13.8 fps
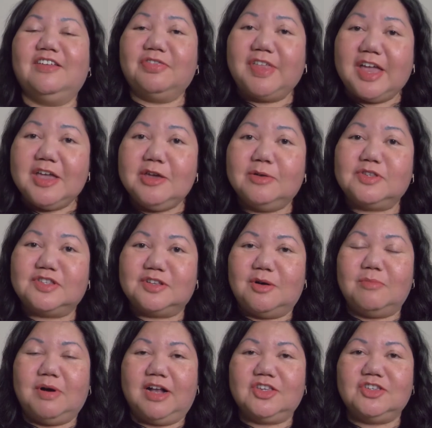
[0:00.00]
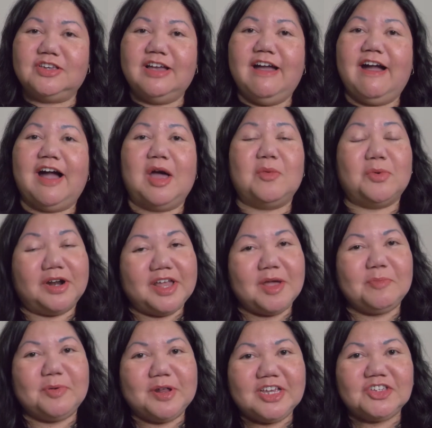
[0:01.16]
Thank you so much. I really
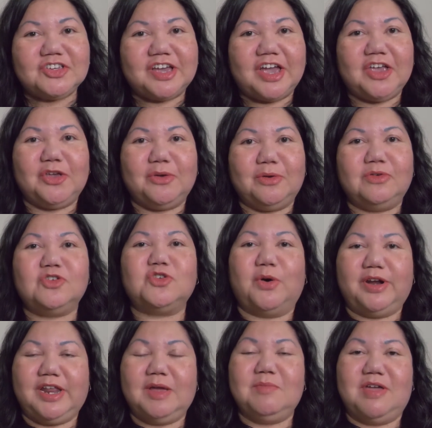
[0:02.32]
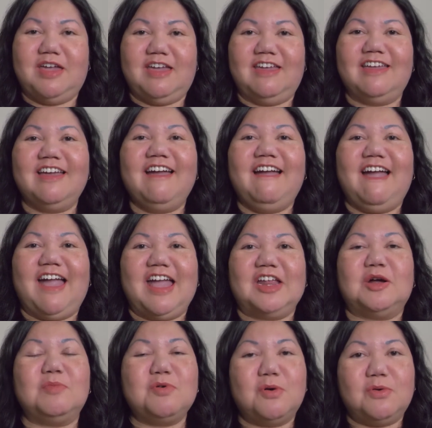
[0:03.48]
appreciate you joining me. And
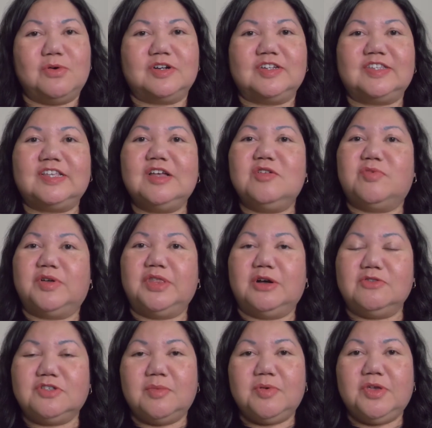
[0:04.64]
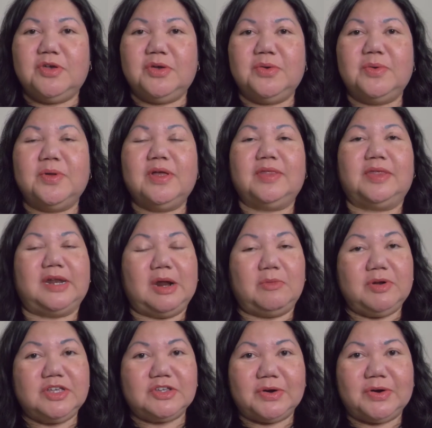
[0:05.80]
of course, for those of you that are
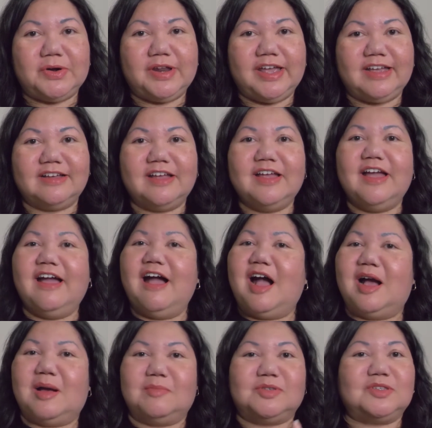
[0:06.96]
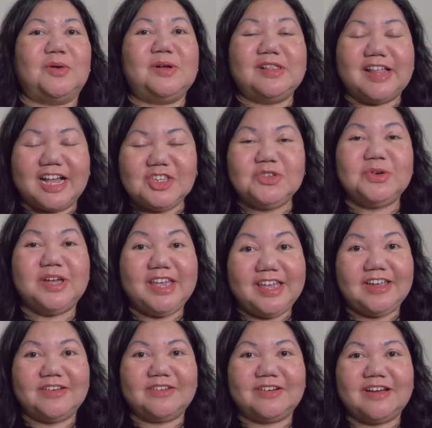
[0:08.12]
returning, I'm so glad you're
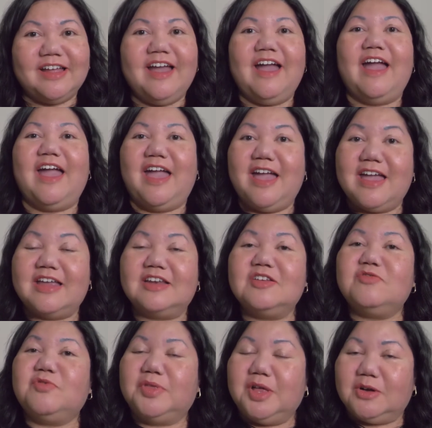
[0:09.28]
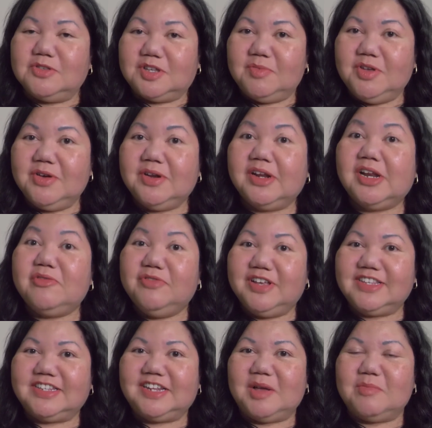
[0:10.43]
here. And for those of you that are
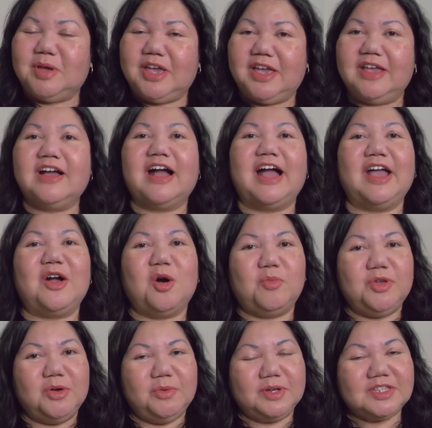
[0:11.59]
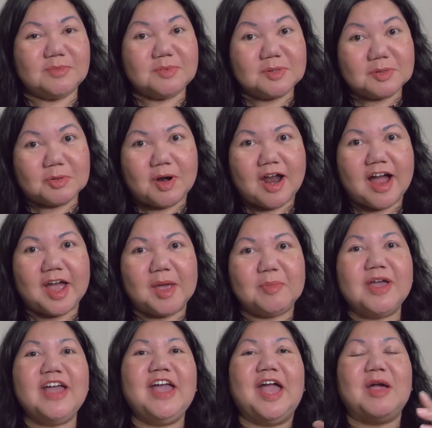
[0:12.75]
visiting me, I hope you will subscribe
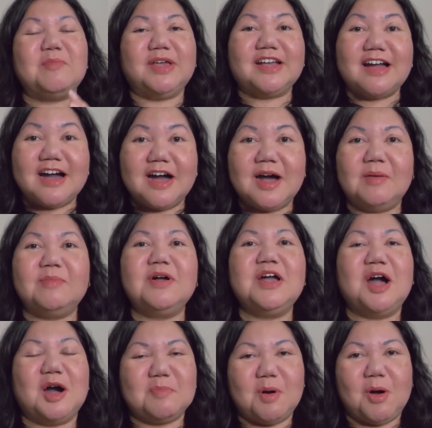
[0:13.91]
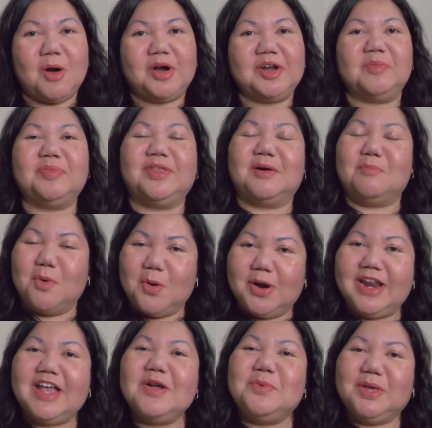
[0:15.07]
and become a part of the
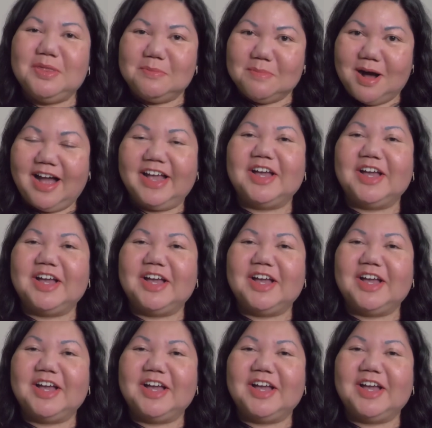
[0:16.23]
Morning with My